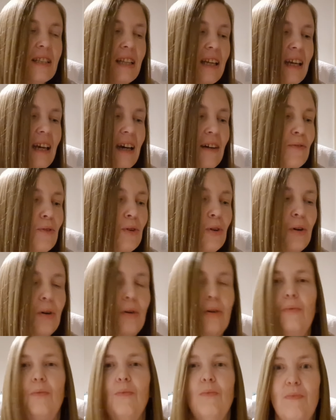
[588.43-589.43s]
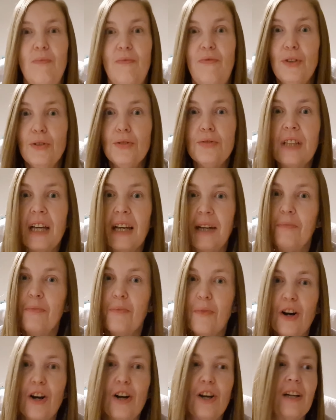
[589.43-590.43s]
Like I've got
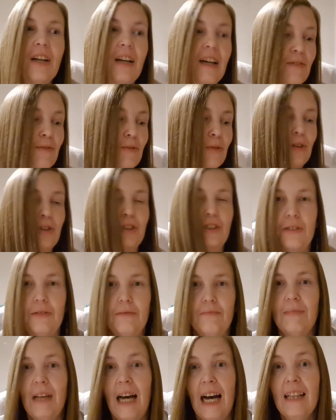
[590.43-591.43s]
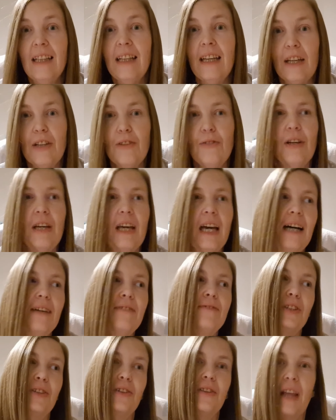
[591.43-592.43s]
full-time work, I've got Ali to look
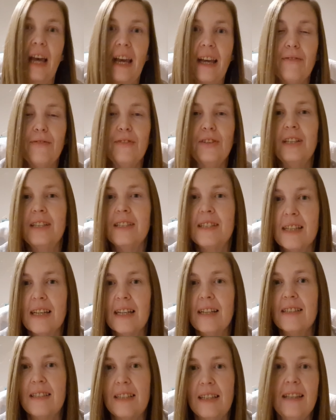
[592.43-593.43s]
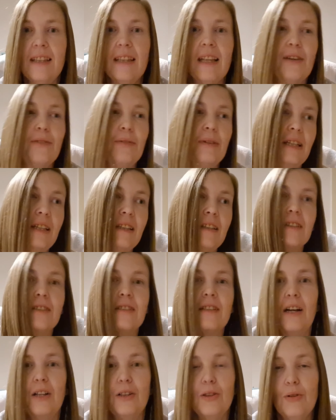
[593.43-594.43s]
after. Thankfully he's 16 now and he
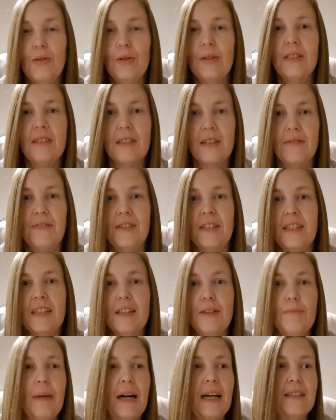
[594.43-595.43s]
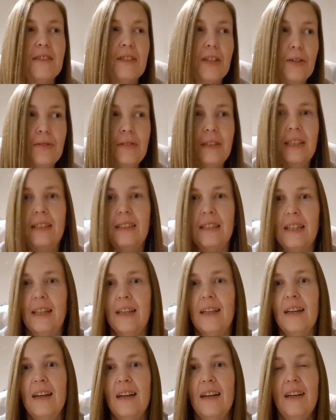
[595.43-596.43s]
does a lot of stuff himself, but I still need
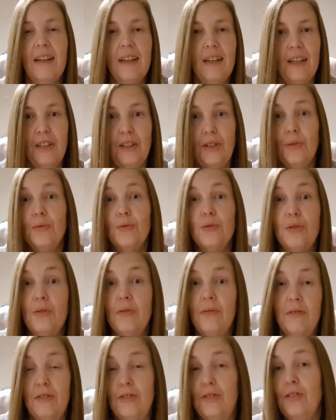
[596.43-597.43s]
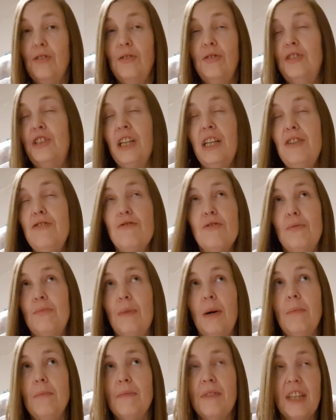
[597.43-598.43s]
to, you know, do general
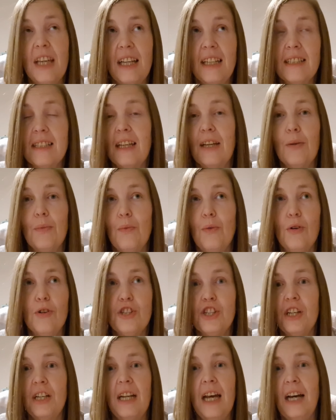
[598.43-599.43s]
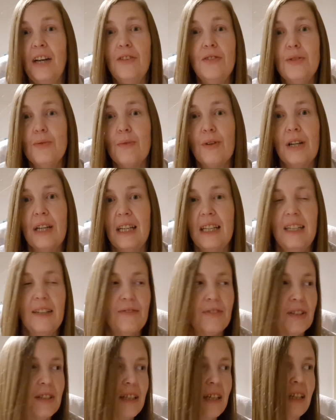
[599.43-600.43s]
mum things like washing, housework and
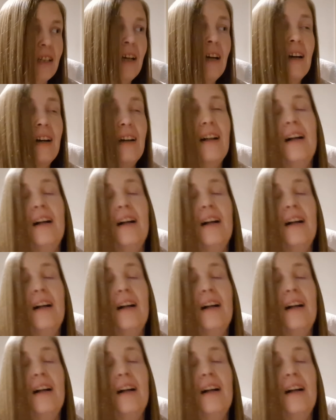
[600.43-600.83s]
everything.